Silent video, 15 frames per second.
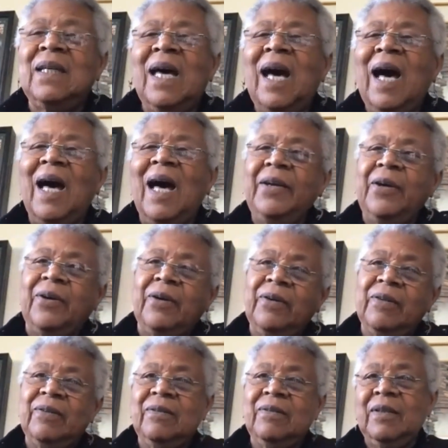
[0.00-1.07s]
higher
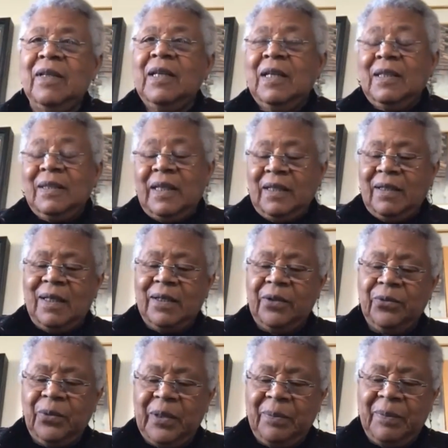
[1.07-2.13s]
than
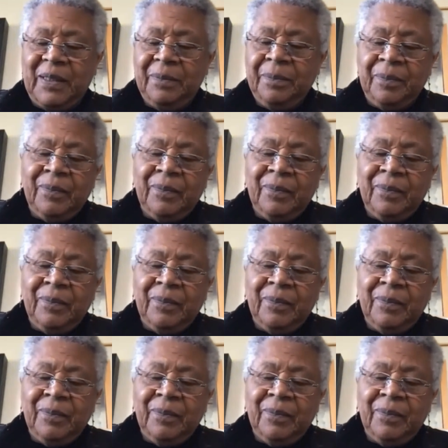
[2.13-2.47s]
colored women.